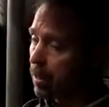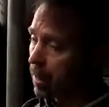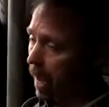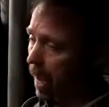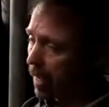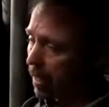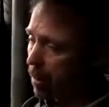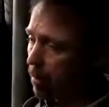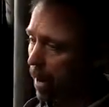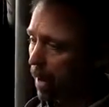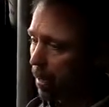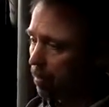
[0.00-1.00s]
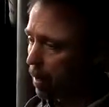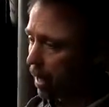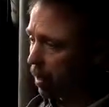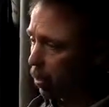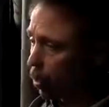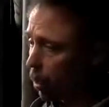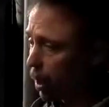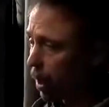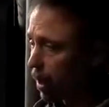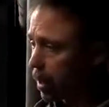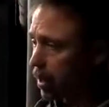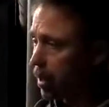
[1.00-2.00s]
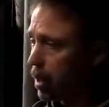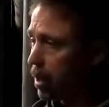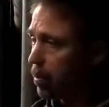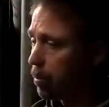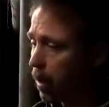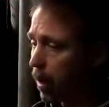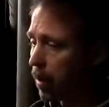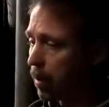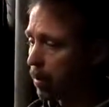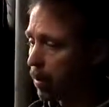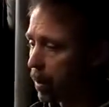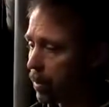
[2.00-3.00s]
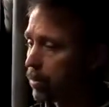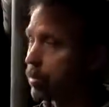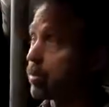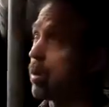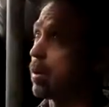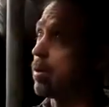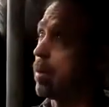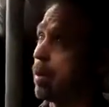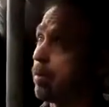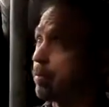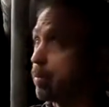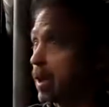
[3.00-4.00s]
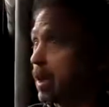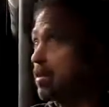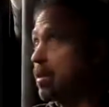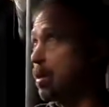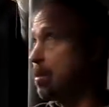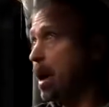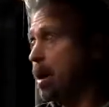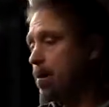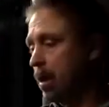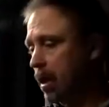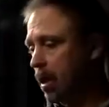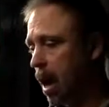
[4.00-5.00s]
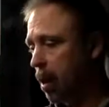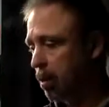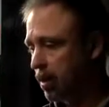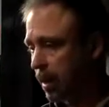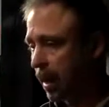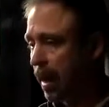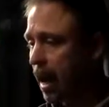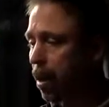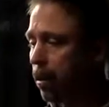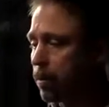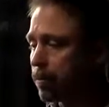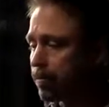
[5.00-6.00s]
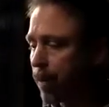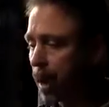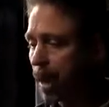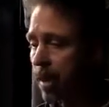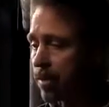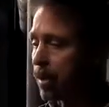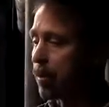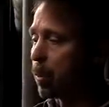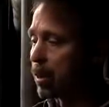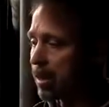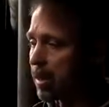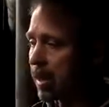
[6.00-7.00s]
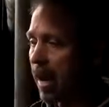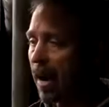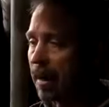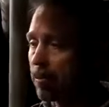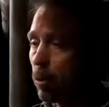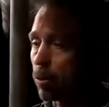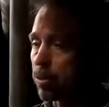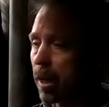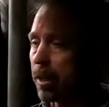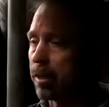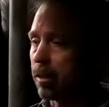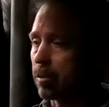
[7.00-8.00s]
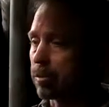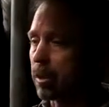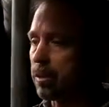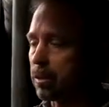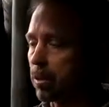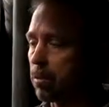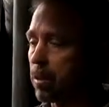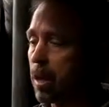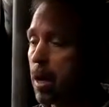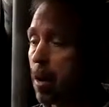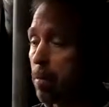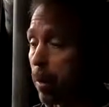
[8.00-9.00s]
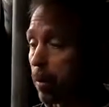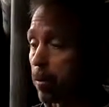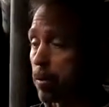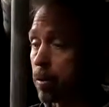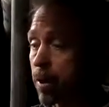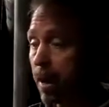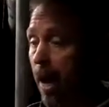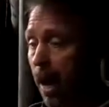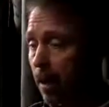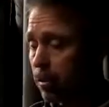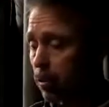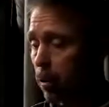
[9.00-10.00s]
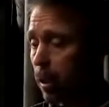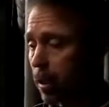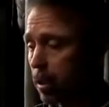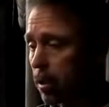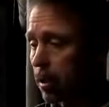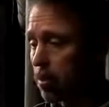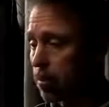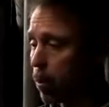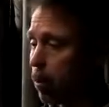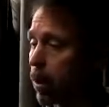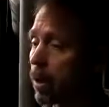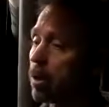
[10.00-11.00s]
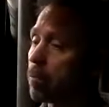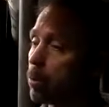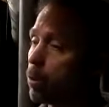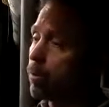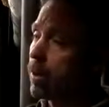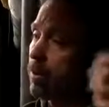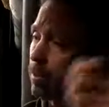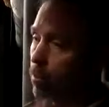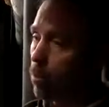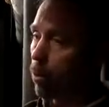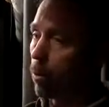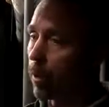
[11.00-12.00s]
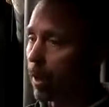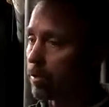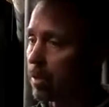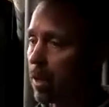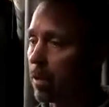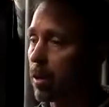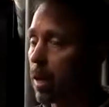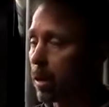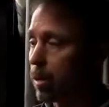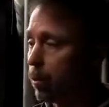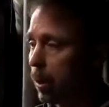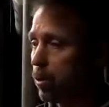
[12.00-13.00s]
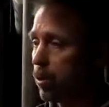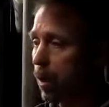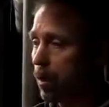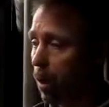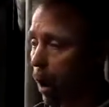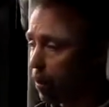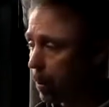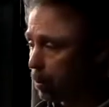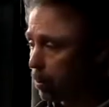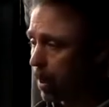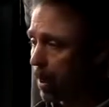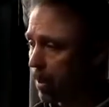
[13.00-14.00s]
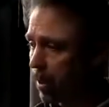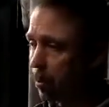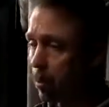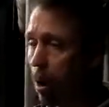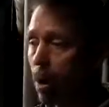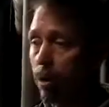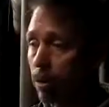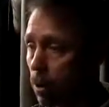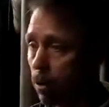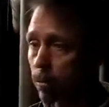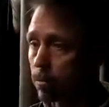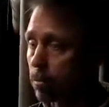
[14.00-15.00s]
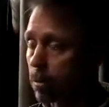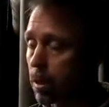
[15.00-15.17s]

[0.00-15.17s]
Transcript: they had to come back and make it work, but it's because of the piping and how it's laid out, it wasn't the most ideal system. But they got it to work, but we're going to improve it even more. When I say, are we doing anything wrong? No.